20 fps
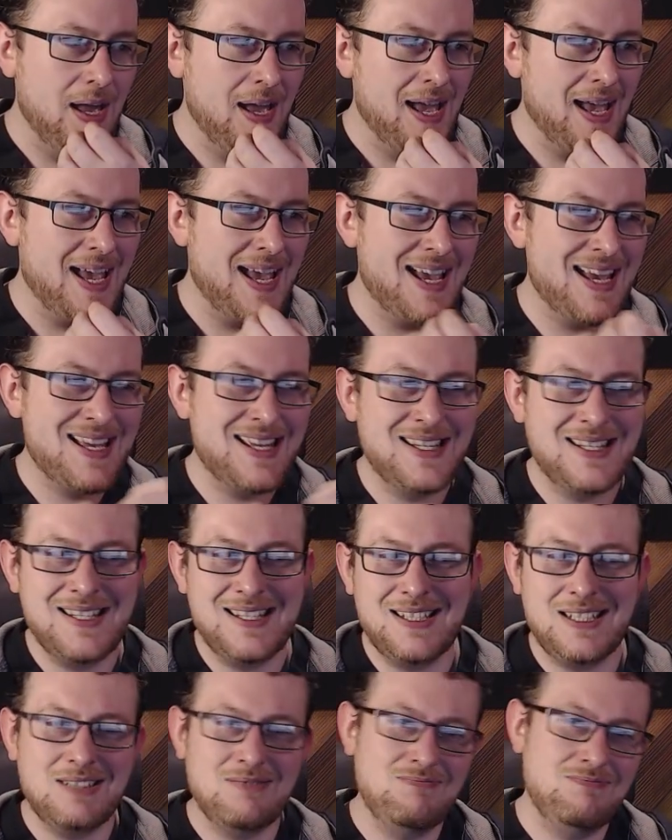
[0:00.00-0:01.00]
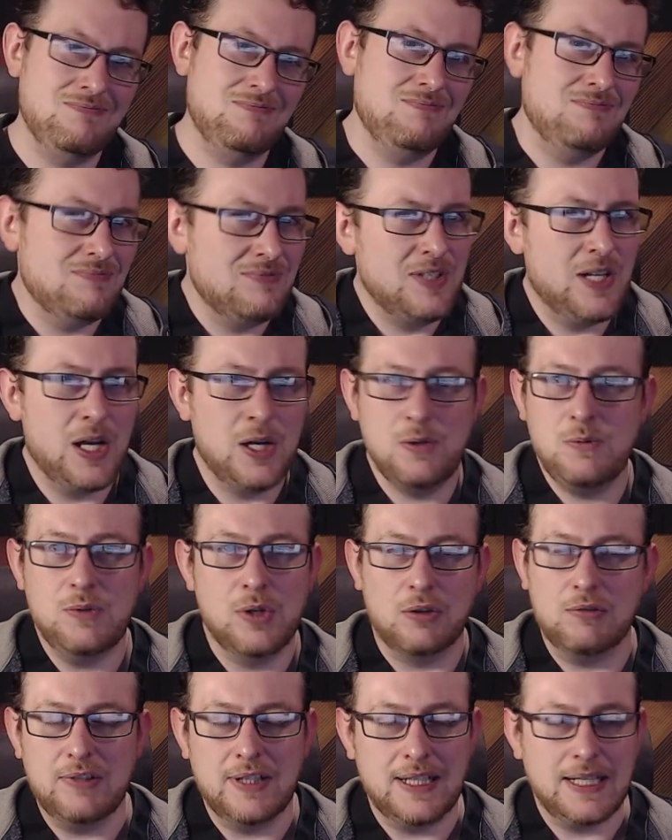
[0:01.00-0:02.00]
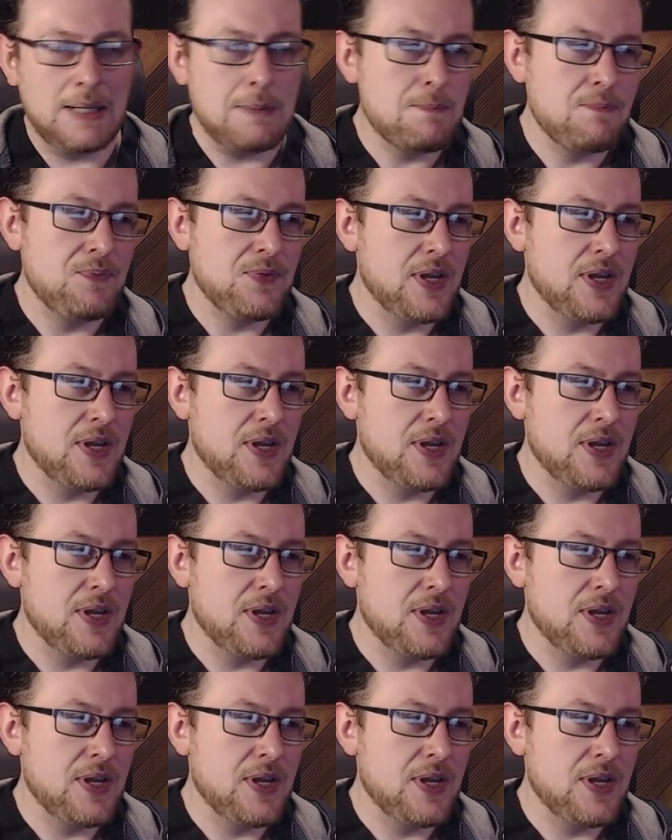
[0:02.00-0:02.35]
And no, not really.